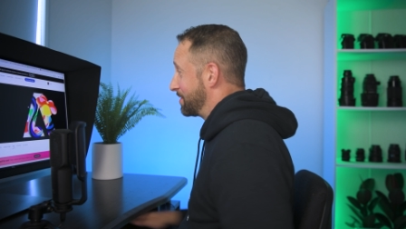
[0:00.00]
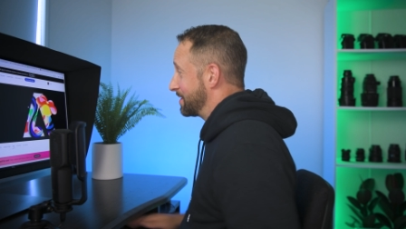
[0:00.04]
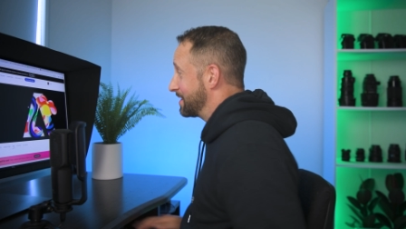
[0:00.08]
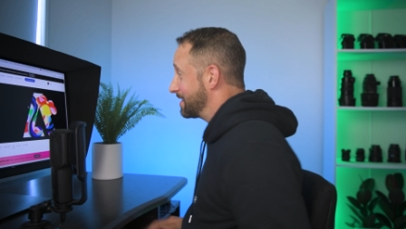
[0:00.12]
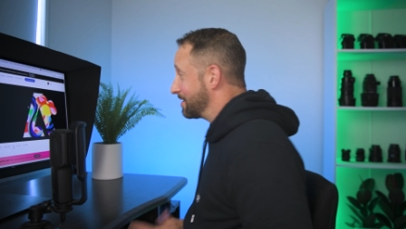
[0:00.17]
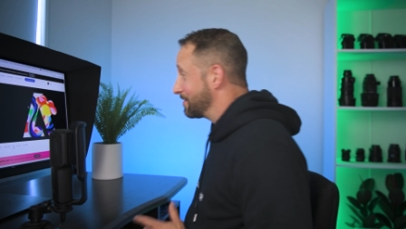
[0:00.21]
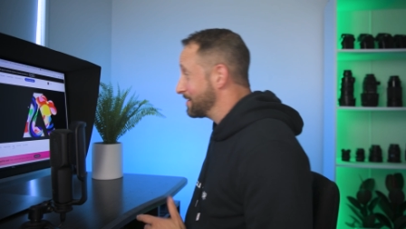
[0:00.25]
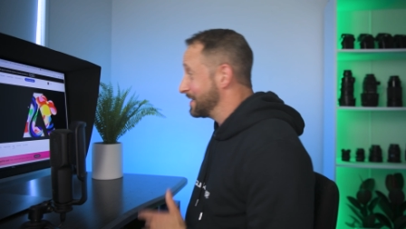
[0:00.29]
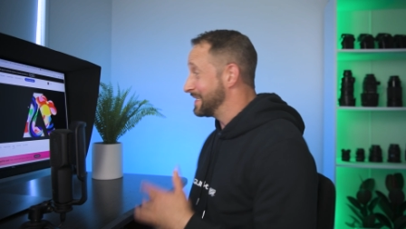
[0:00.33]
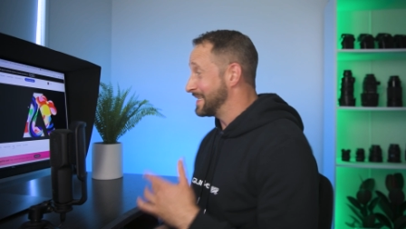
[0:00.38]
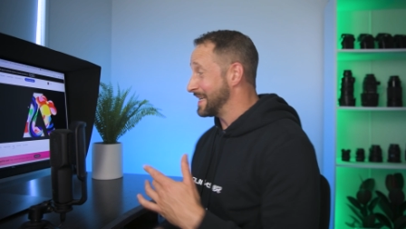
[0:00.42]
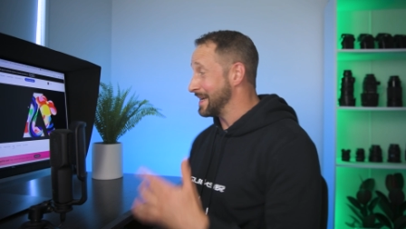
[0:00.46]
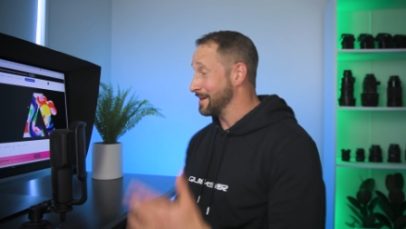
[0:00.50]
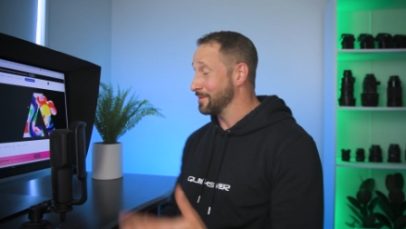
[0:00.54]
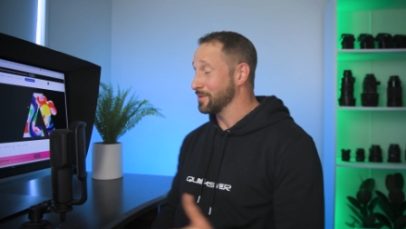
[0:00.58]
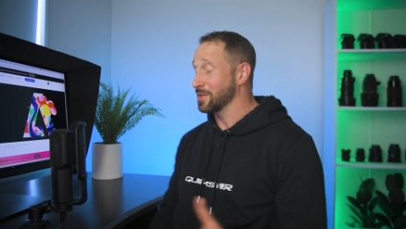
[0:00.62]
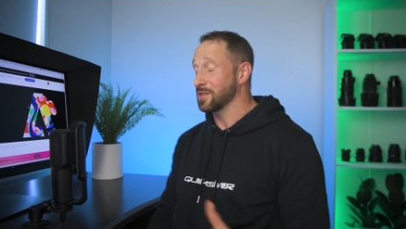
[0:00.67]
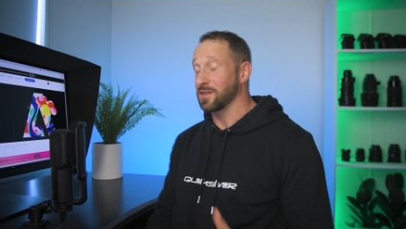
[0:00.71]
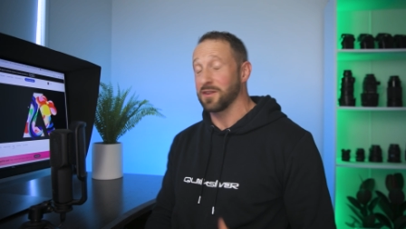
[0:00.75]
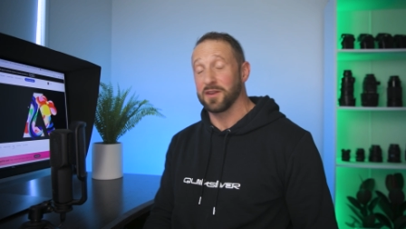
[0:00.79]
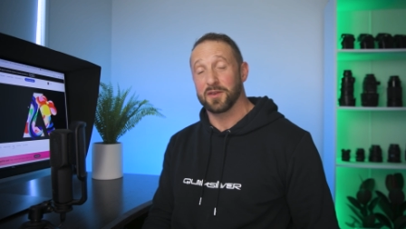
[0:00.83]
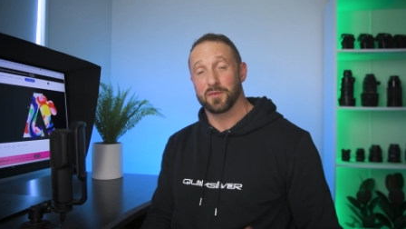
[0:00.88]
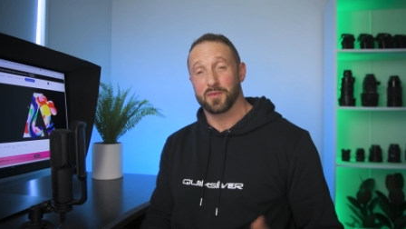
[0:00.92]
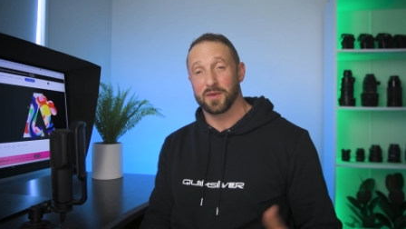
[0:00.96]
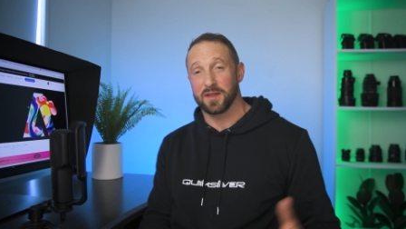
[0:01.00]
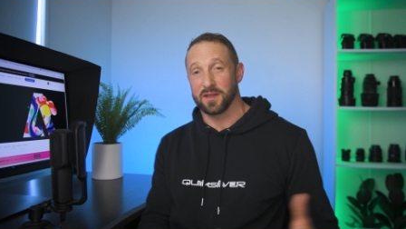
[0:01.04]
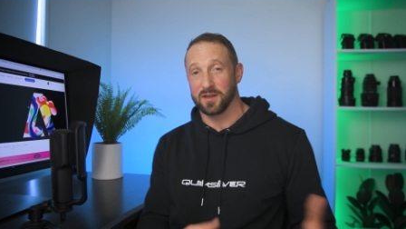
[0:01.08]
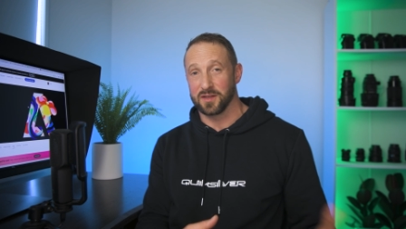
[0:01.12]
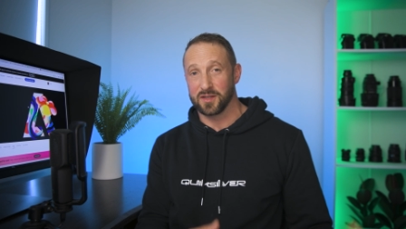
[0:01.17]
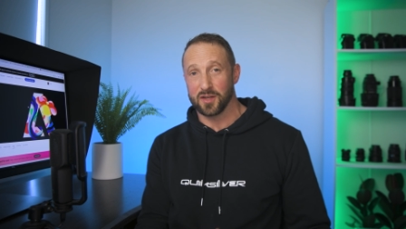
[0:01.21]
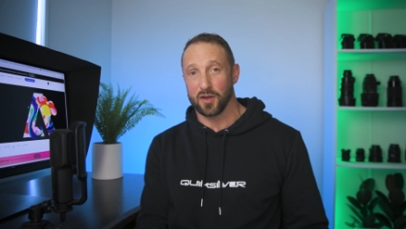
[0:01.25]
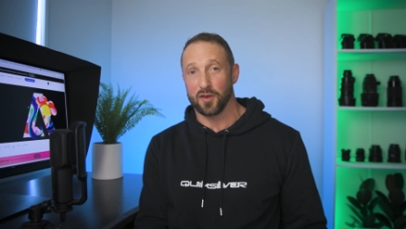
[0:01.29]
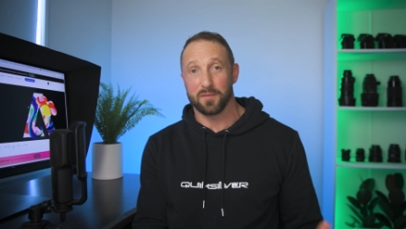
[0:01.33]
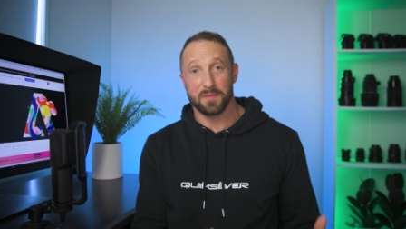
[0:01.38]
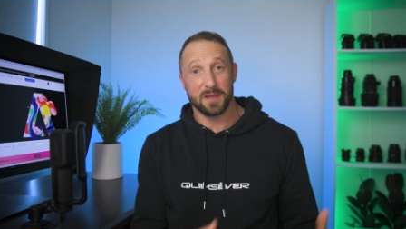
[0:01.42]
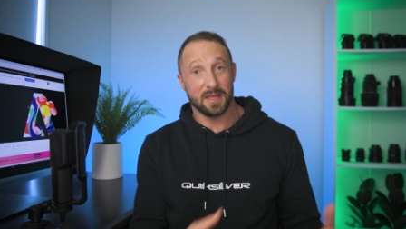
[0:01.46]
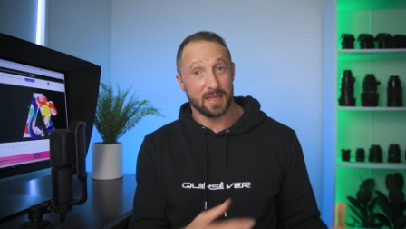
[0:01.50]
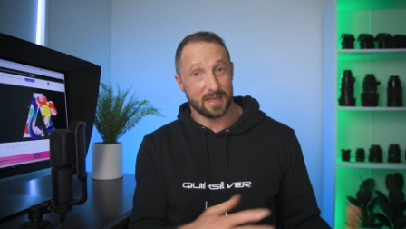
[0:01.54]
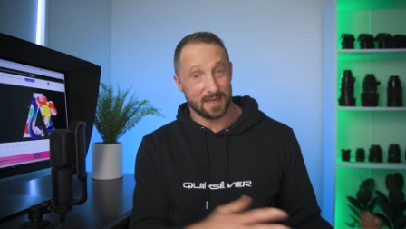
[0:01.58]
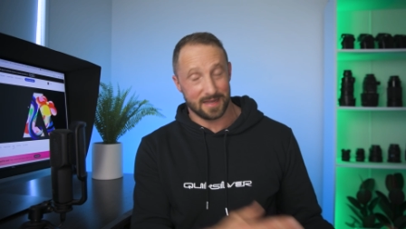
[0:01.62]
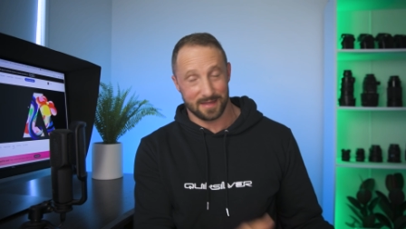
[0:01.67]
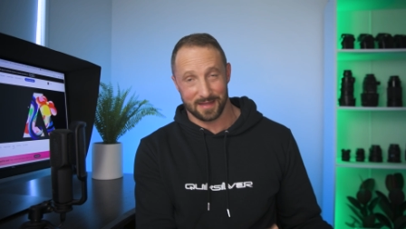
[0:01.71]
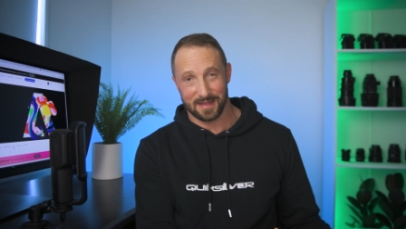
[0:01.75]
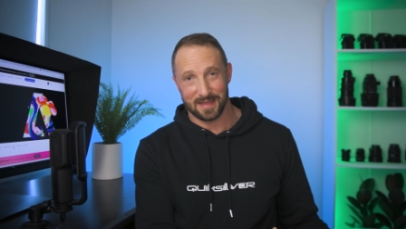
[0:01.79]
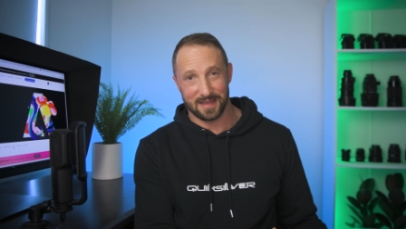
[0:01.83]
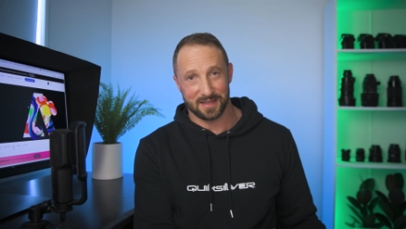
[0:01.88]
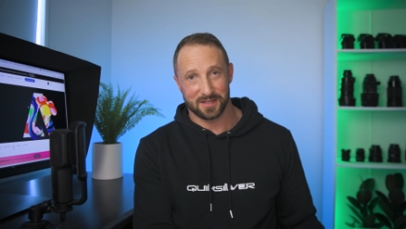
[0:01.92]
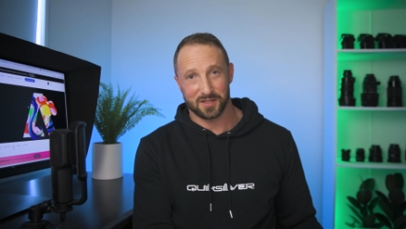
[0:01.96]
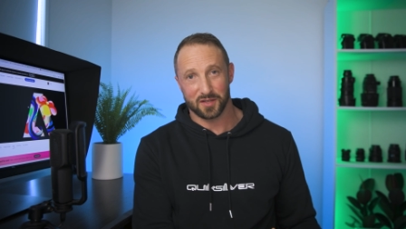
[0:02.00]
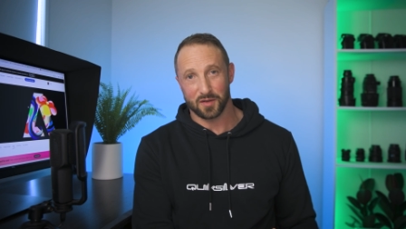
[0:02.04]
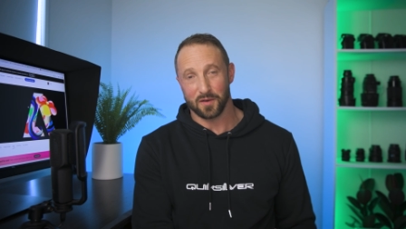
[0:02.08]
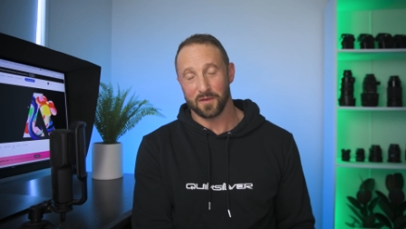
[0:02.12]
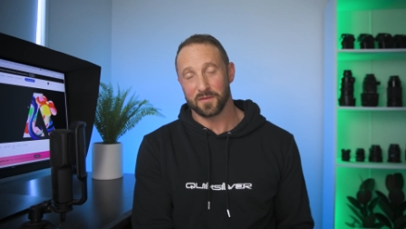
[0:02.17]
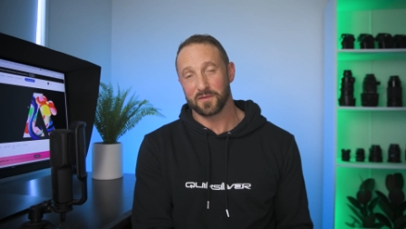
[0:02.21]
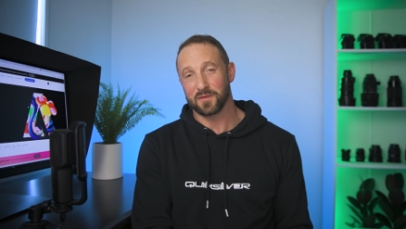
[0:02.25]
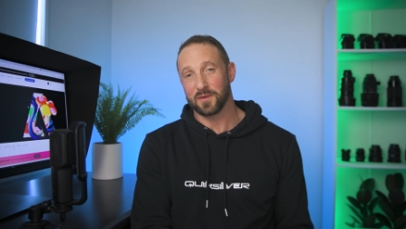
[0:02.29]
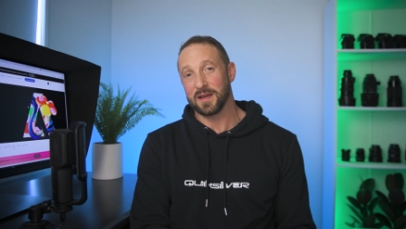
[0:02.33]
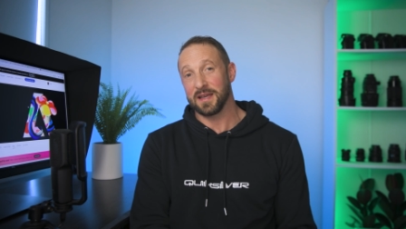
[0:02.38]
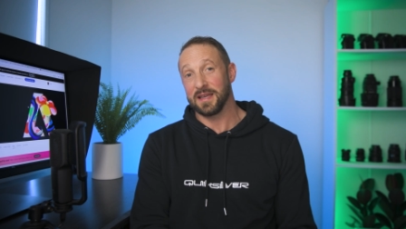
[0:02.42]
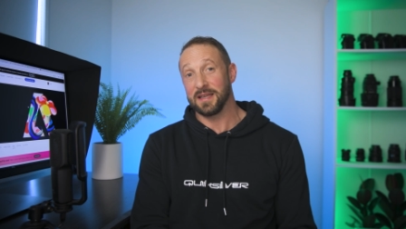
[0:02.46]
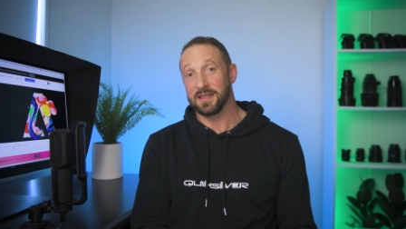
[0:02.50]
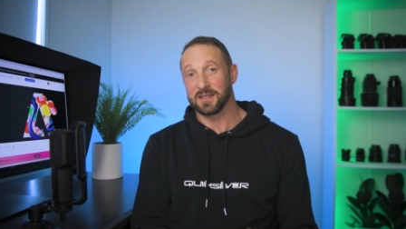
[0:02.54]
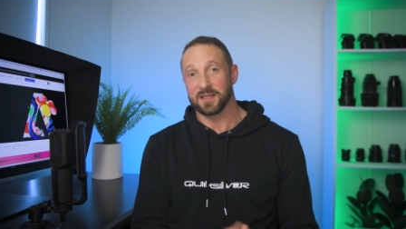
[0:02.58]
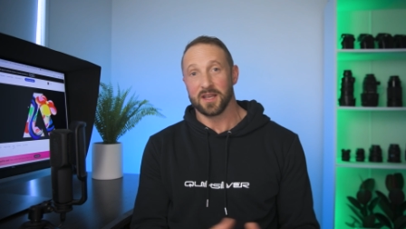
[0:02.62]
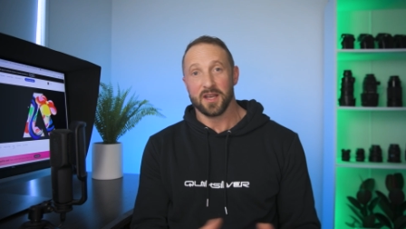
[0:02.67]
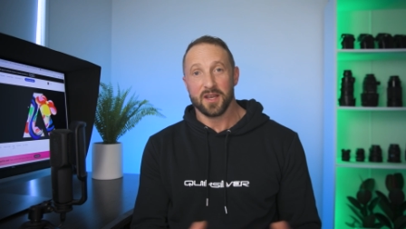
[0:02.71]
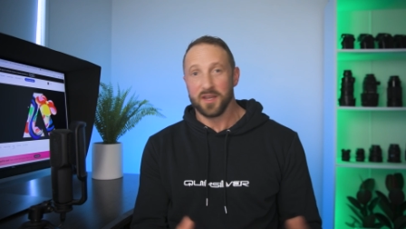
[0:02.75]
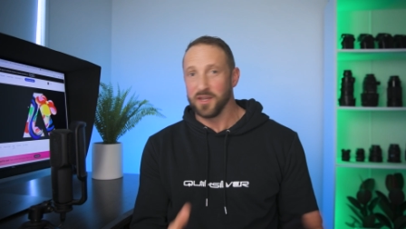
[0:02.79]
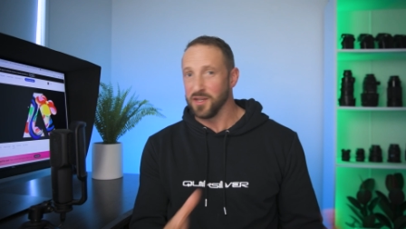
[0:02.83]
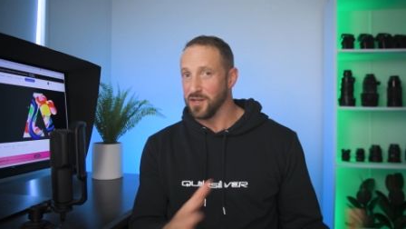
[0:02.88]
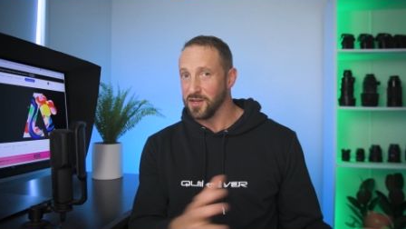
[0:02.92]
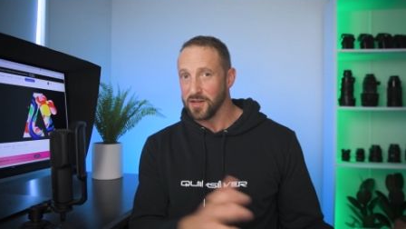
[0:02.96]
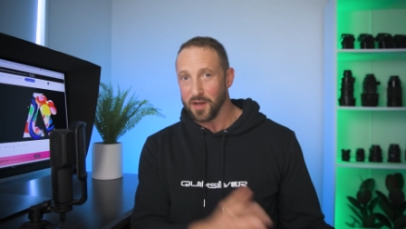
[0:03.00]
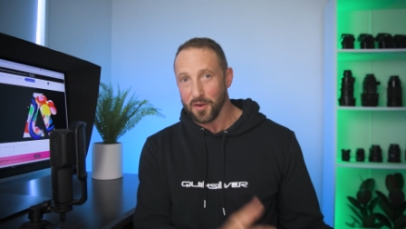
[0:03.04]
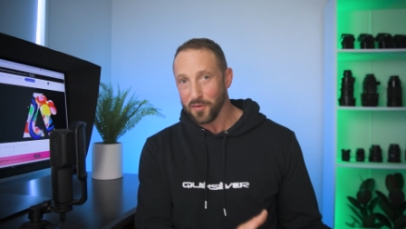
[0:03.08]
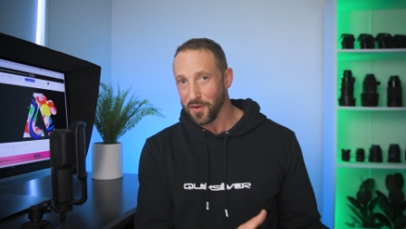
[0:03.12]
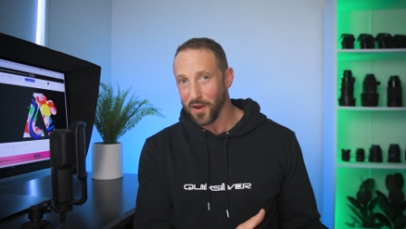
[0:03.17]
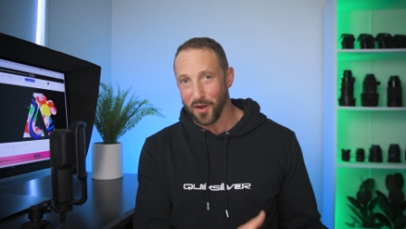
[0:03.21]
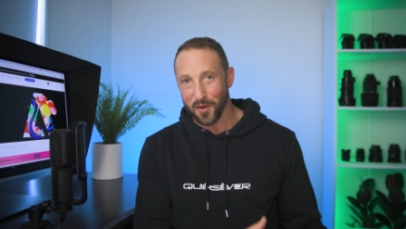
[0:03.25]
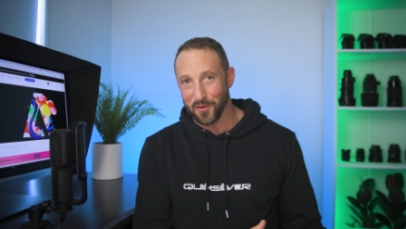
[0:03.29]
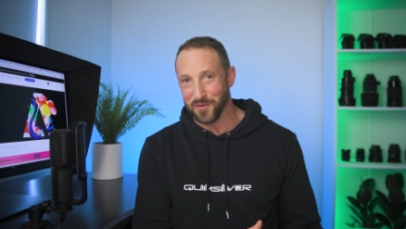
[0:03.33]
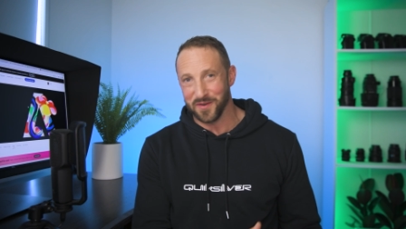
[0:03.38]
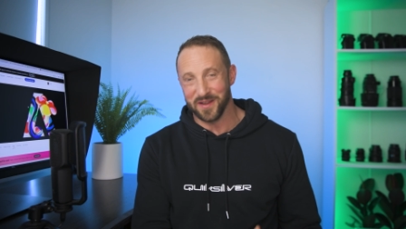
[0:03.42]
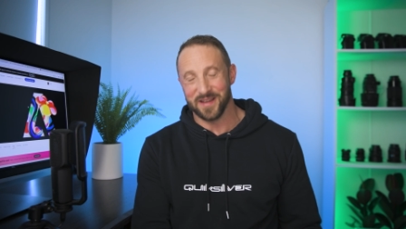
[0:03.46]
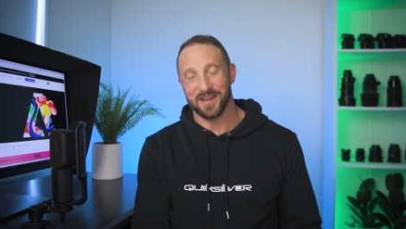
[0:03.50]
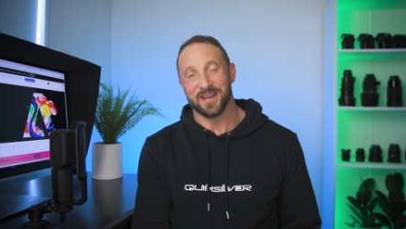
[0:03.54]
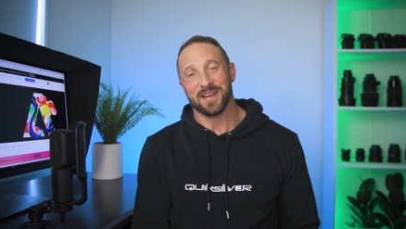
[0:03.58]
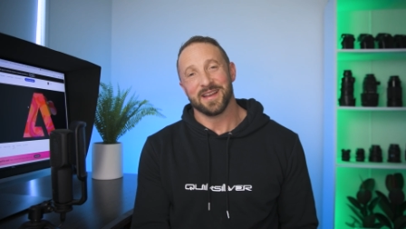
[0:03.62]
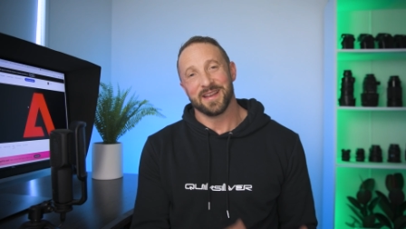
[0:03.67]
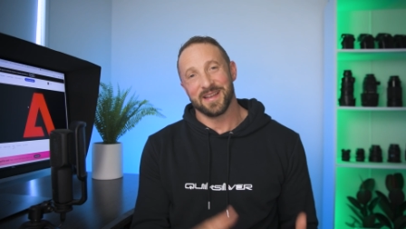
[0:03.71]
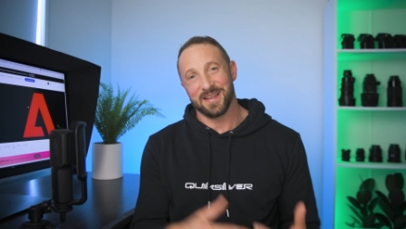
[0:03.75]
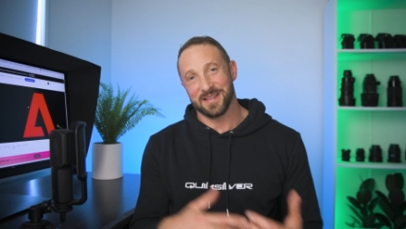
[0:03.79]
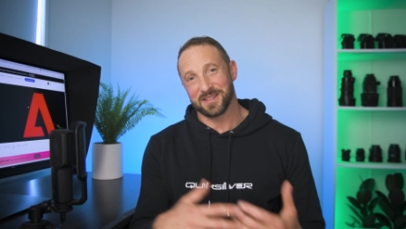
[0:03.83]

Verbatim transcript: But the only downside with Adobe and their software is you don't own it.